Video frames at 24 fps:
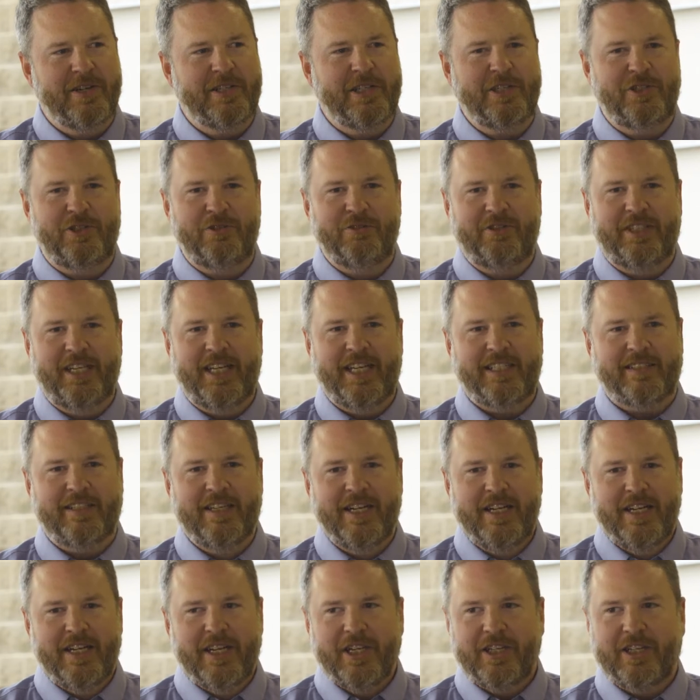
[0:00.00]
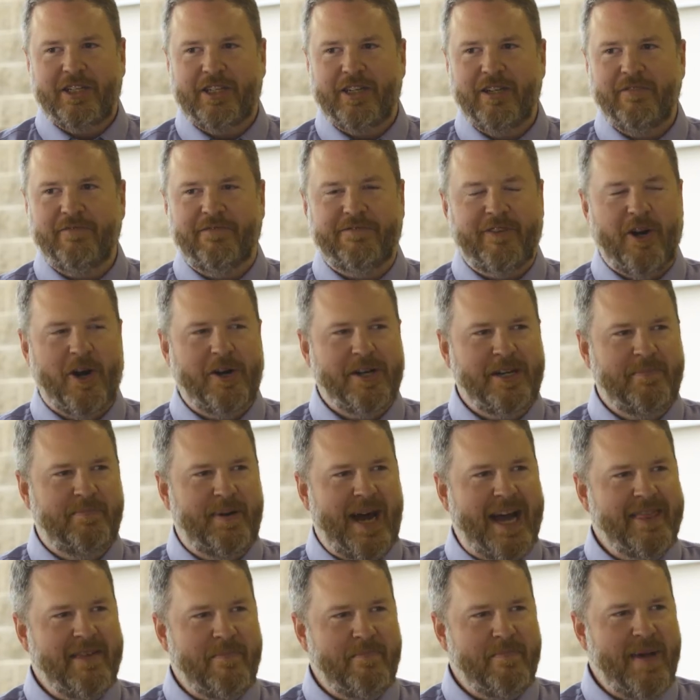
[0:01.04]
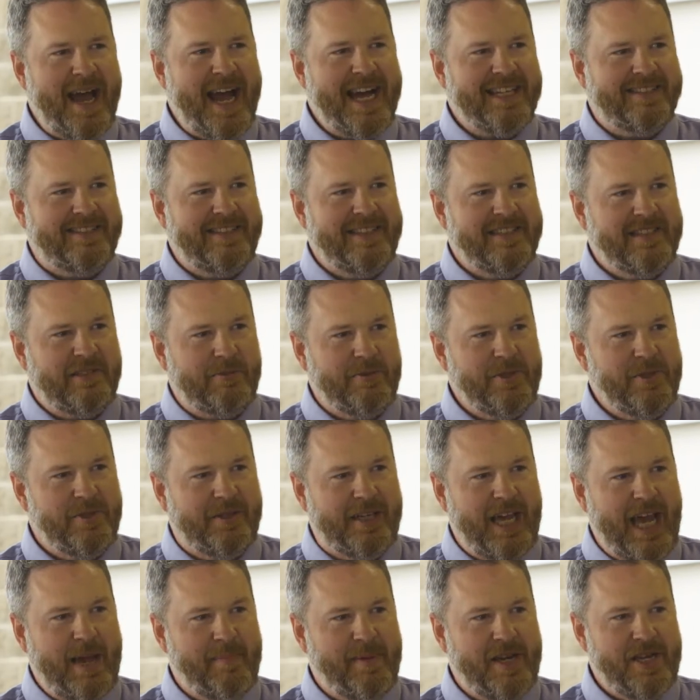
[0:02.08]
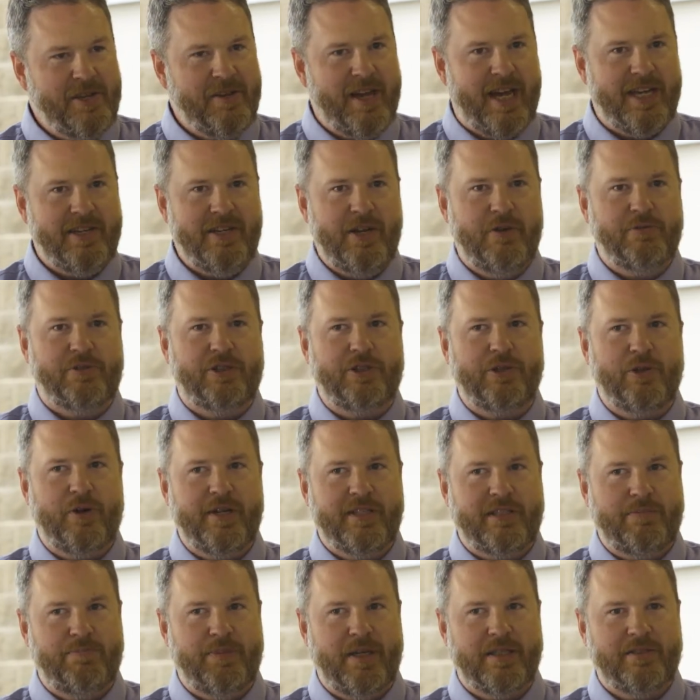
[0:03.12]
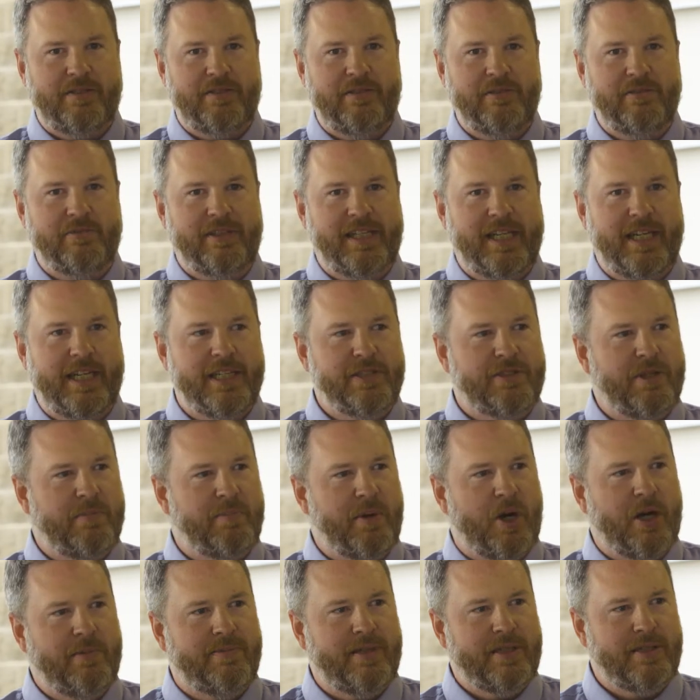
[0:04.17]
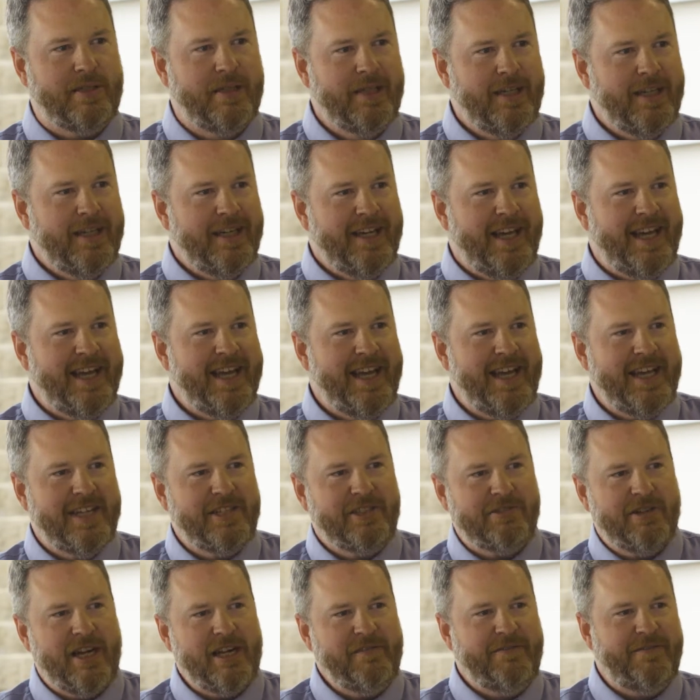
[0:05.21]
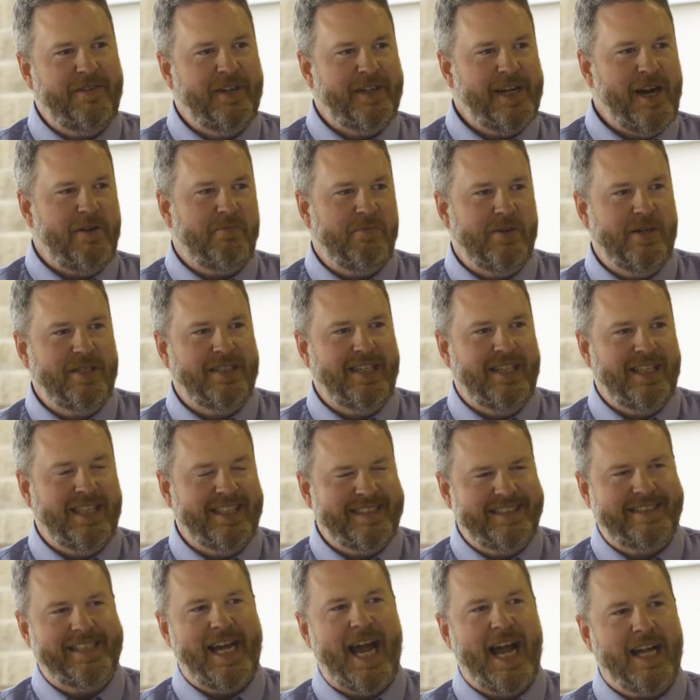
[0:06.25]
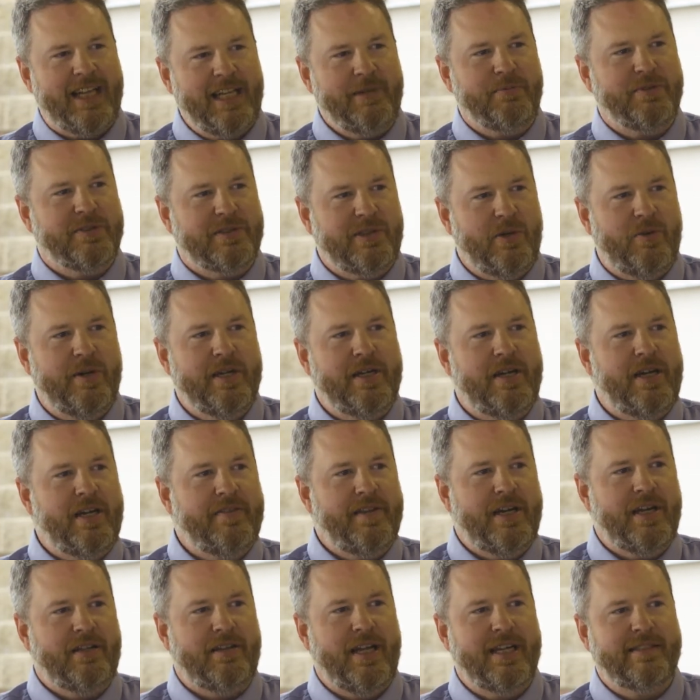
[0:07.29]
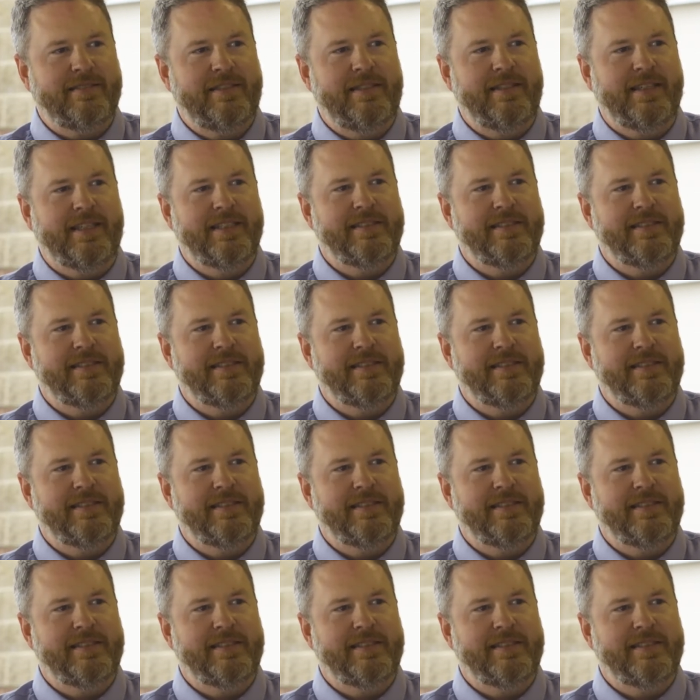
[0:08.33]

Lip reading: or did you get converted by the masses when you came in and you had no choice but to get into bourbon and try to figure out what exactly was going on there in Lexington,